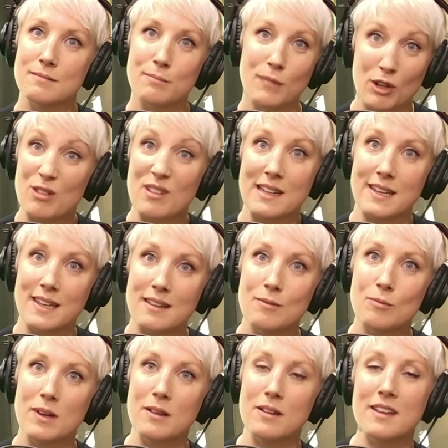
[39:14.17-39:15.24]
Mostly.
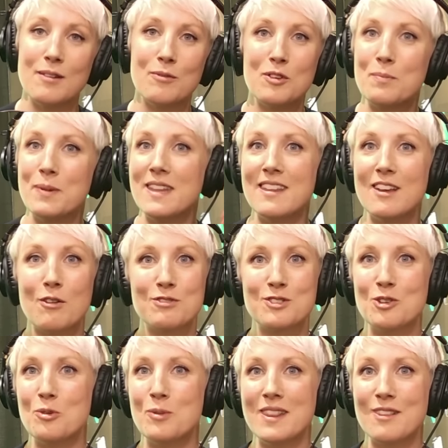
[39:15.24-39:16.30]
It will be the
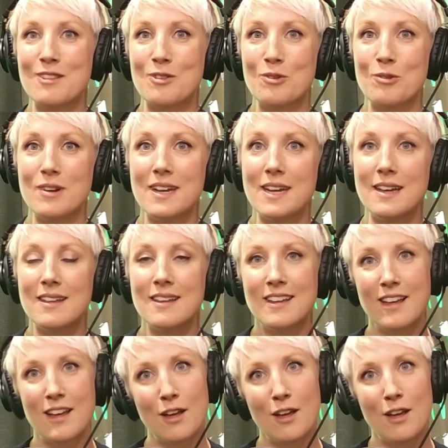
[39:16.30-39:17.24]
offshore wind story